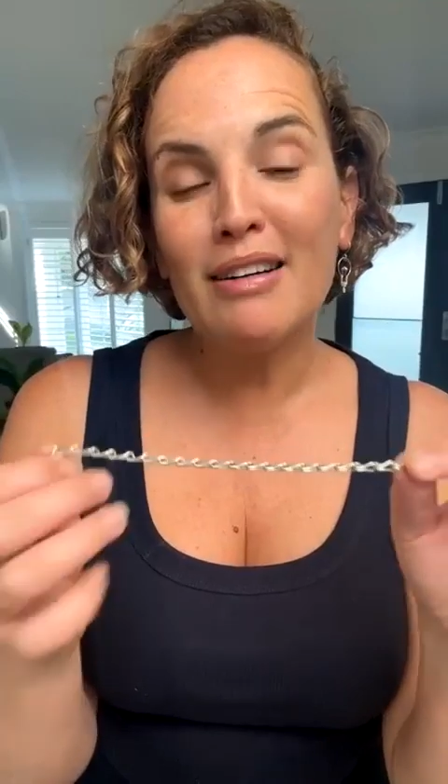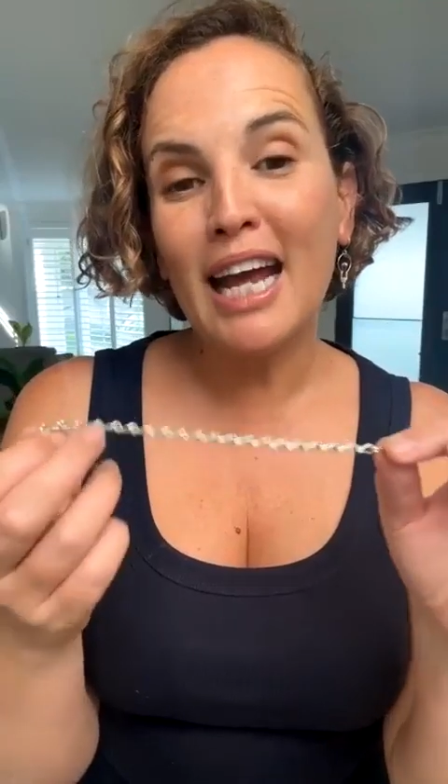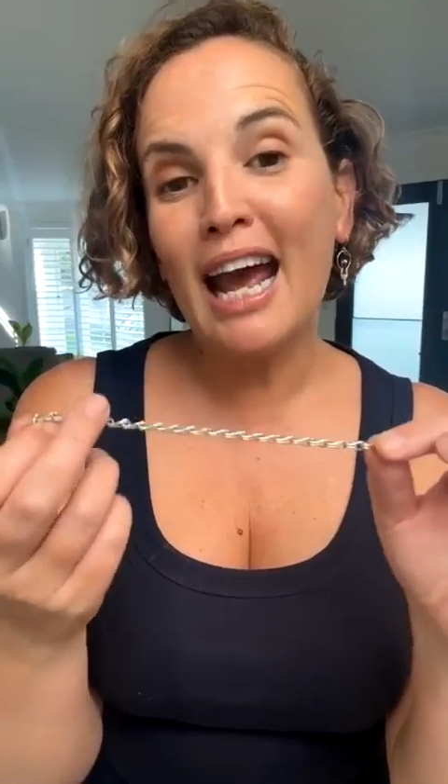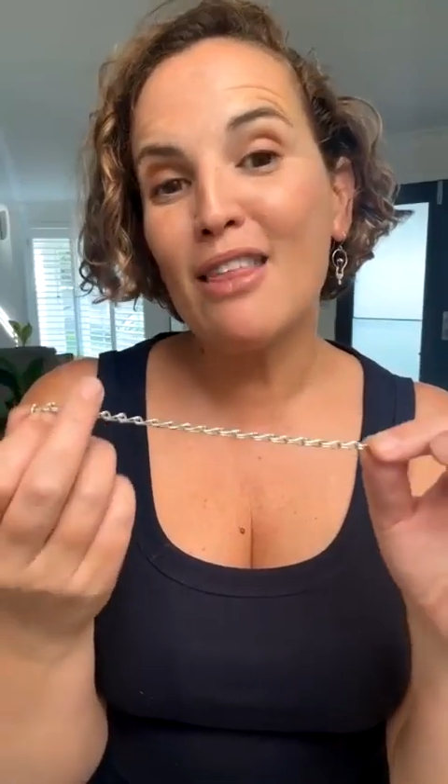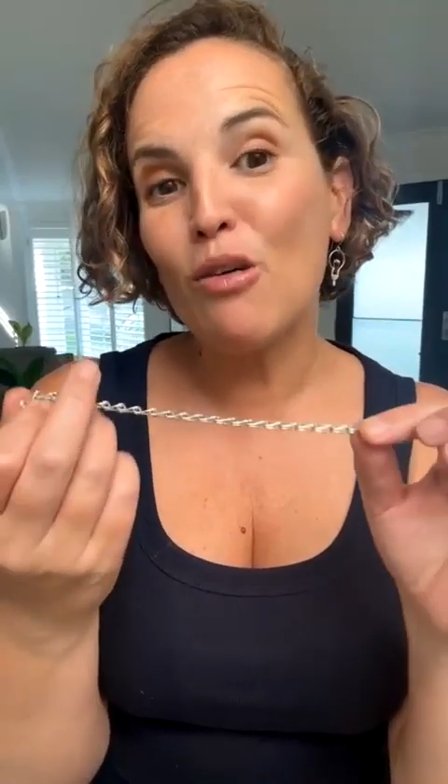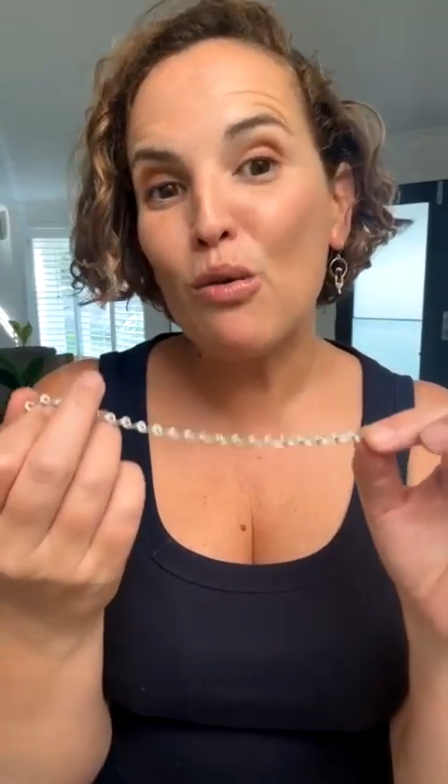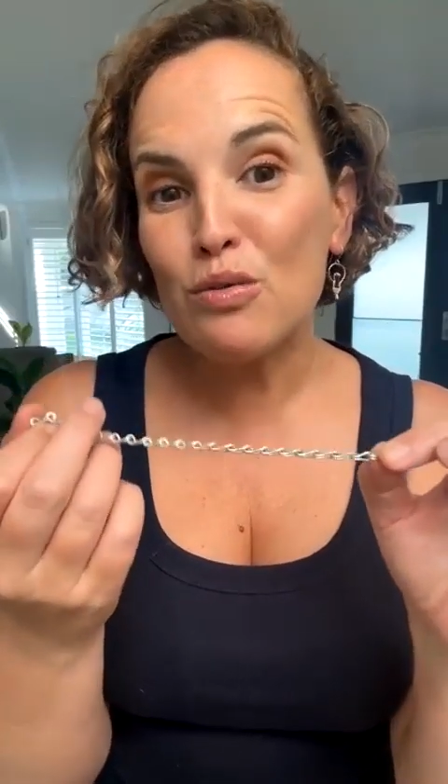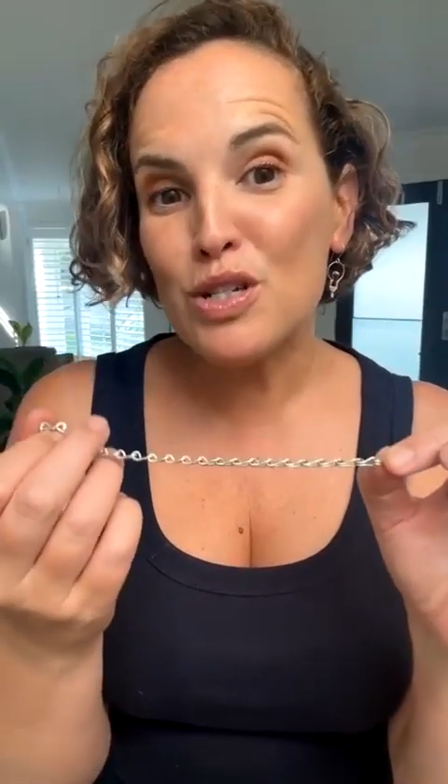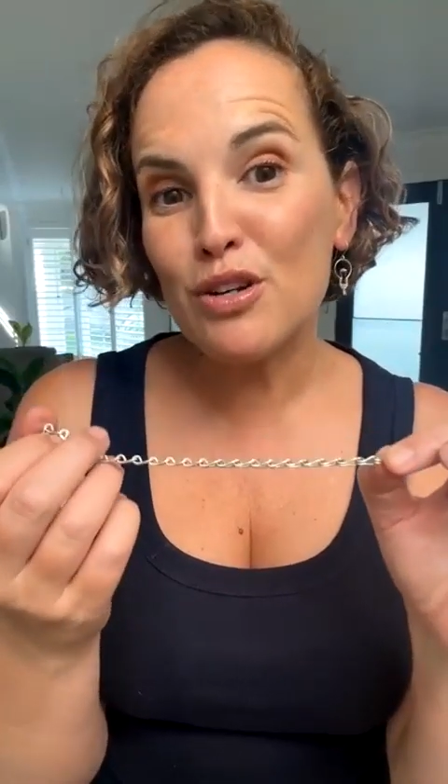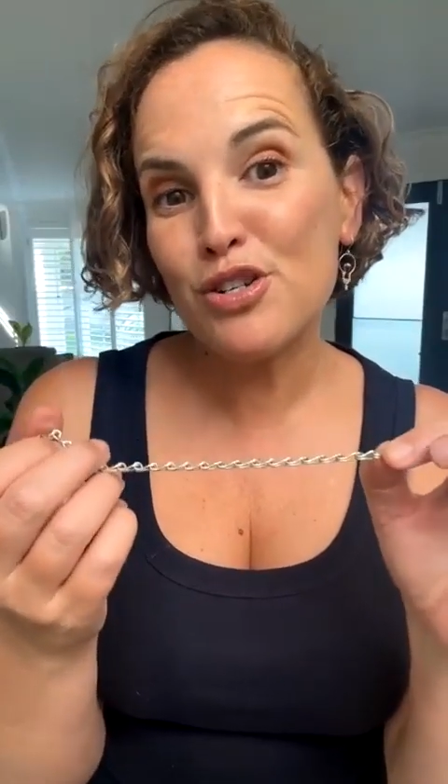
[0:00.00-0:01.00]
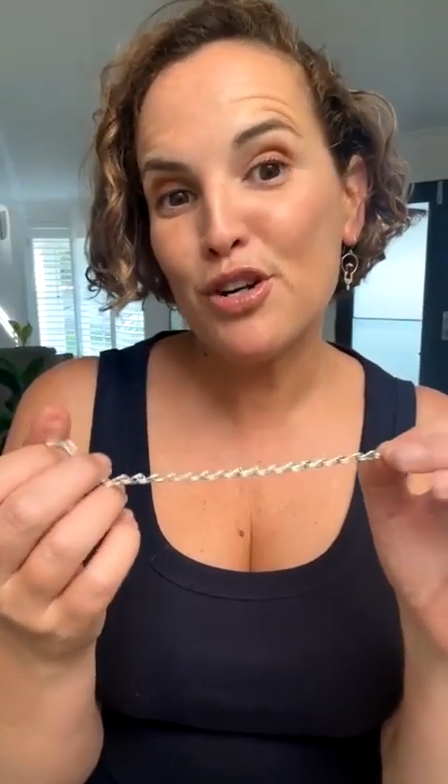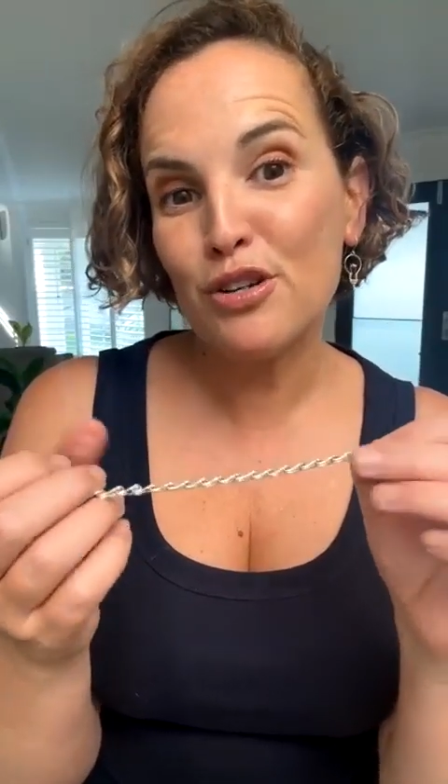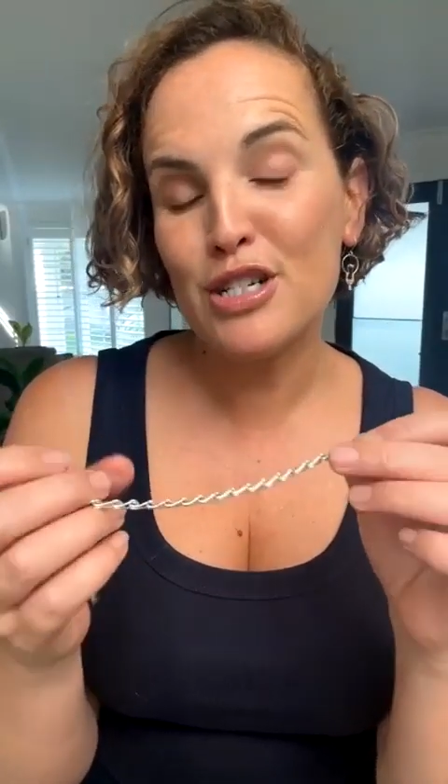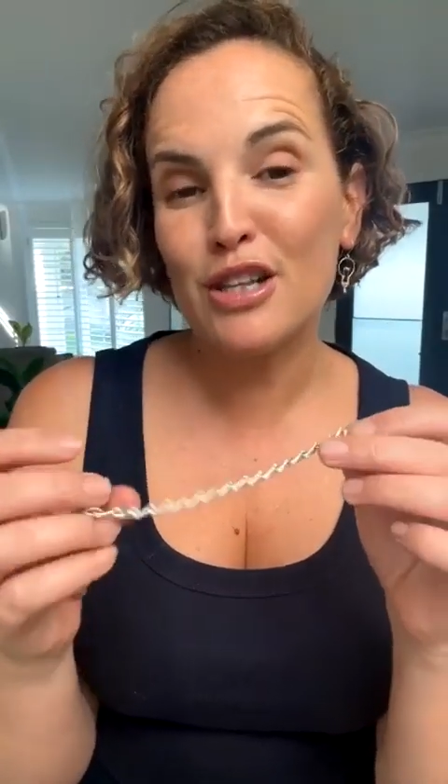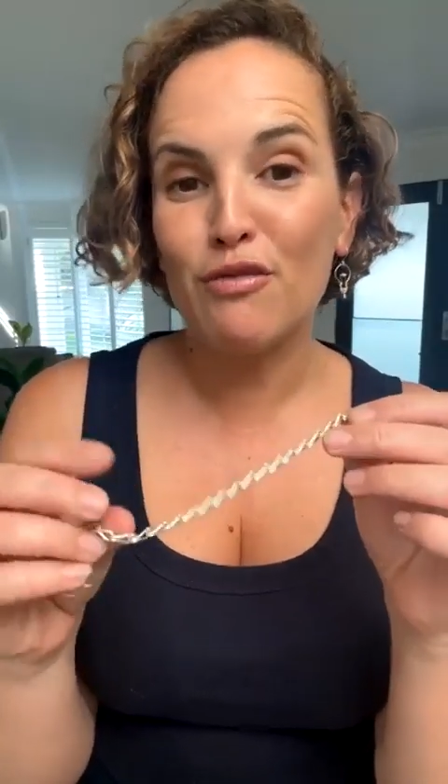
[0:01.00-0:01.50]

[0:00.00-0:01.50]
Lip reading: Cath also shows at the